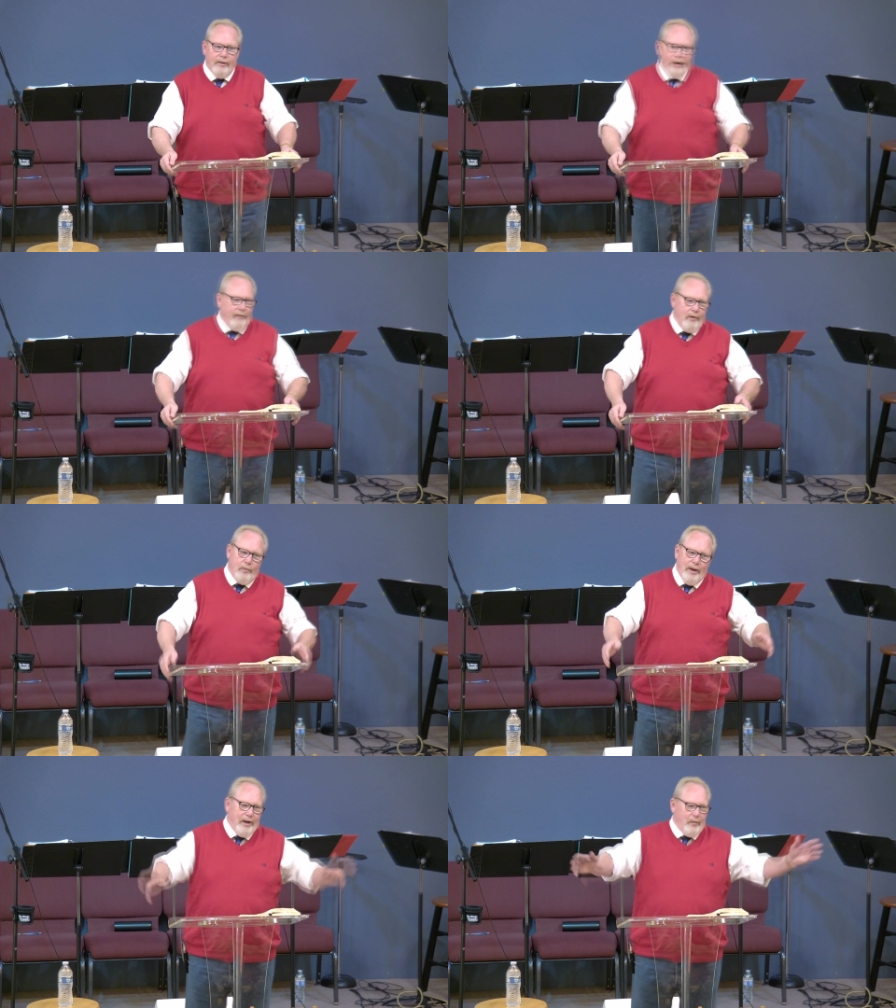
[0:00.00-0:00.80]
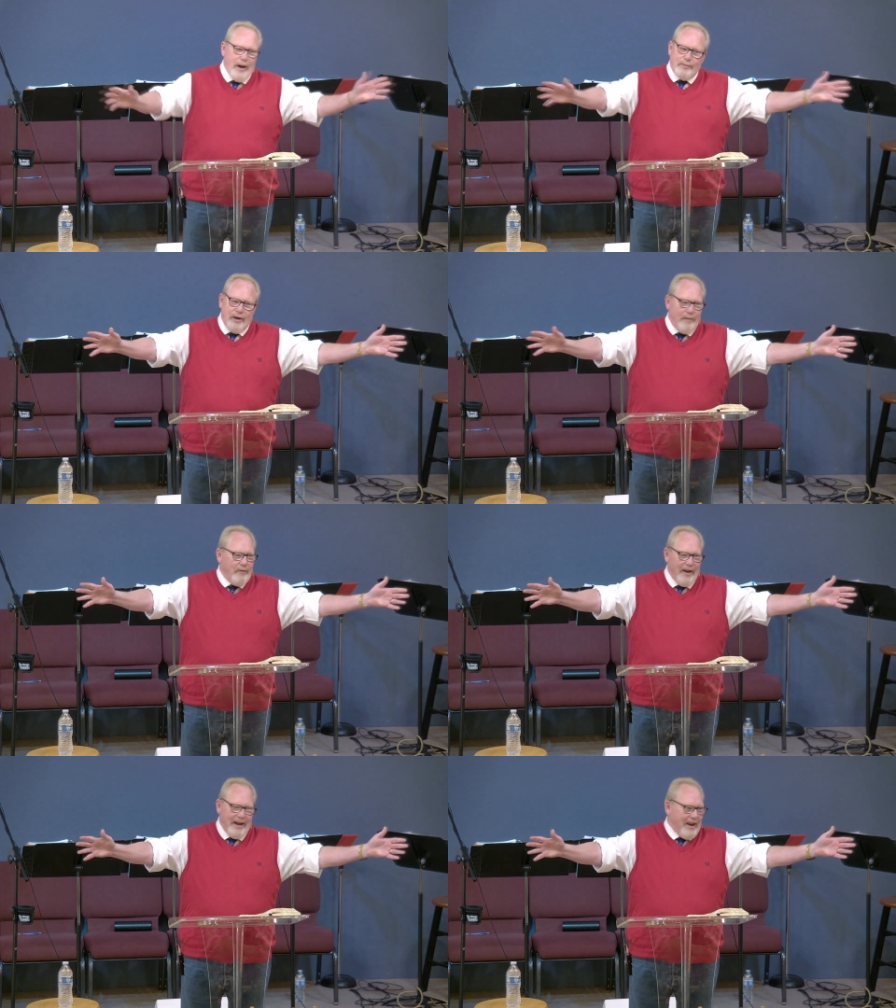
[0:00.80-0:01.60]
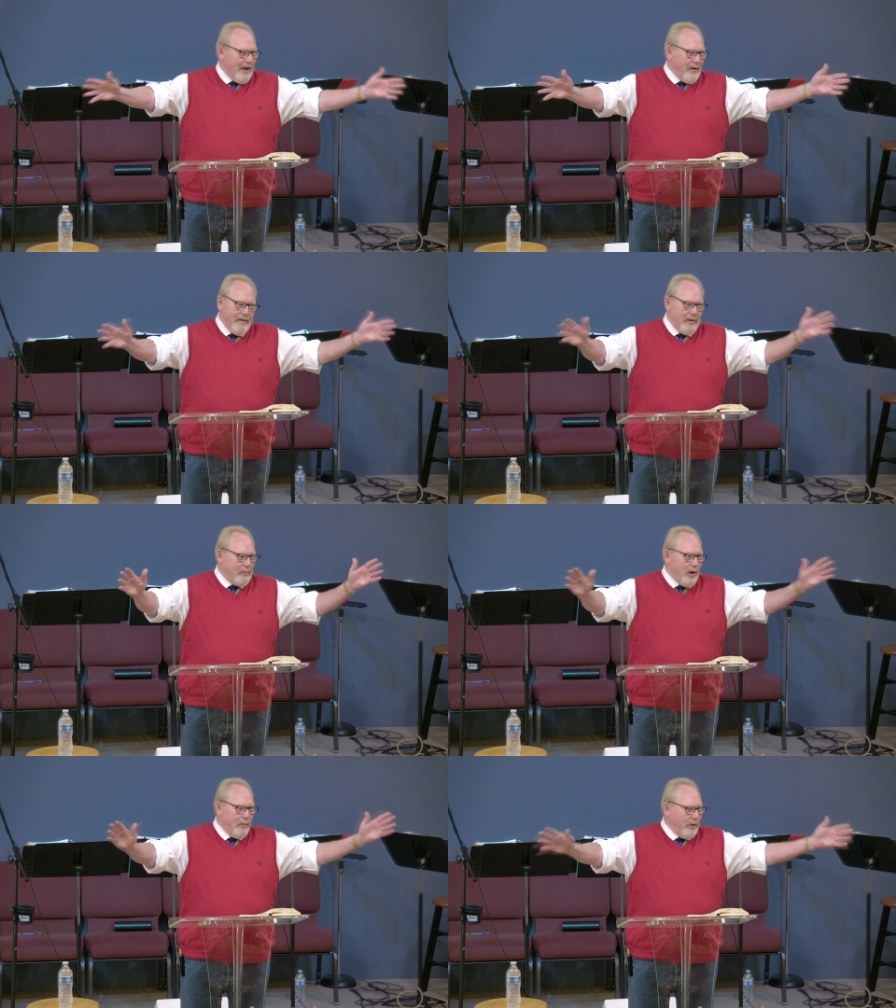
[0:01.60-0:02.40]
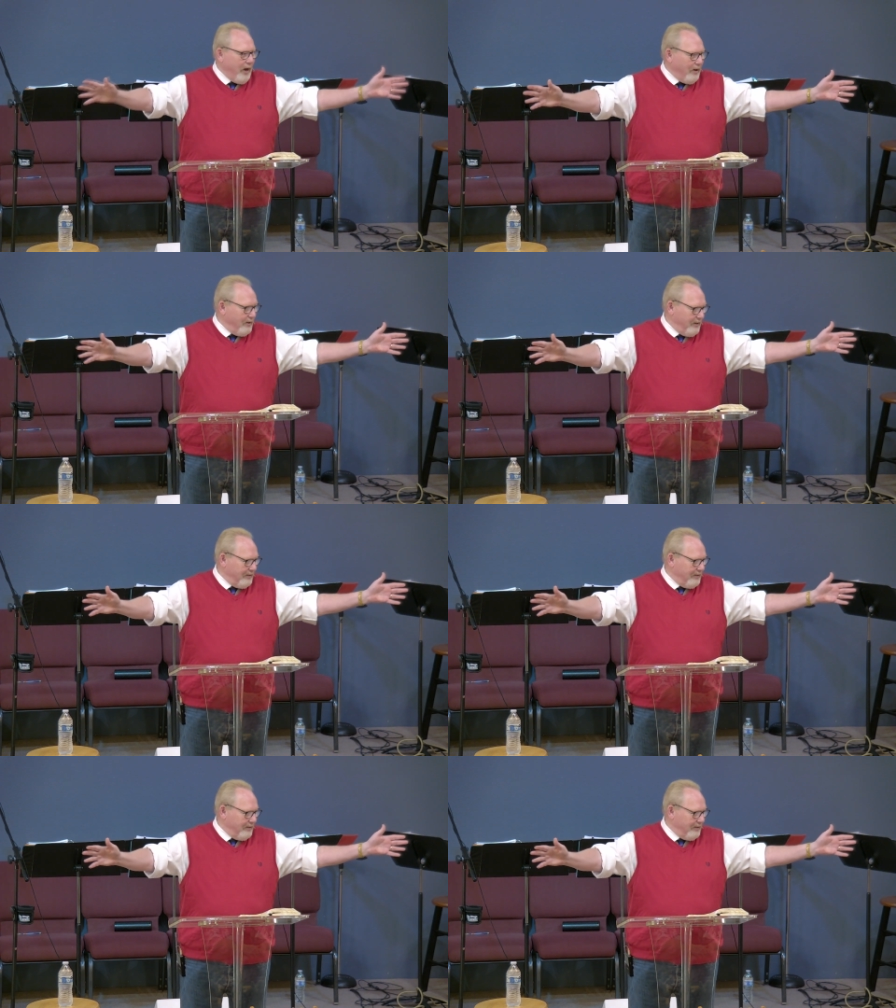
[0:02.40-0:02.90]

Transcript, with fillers: look, if we're going to get raptured, I'm fine. I, I don't have any problem with that.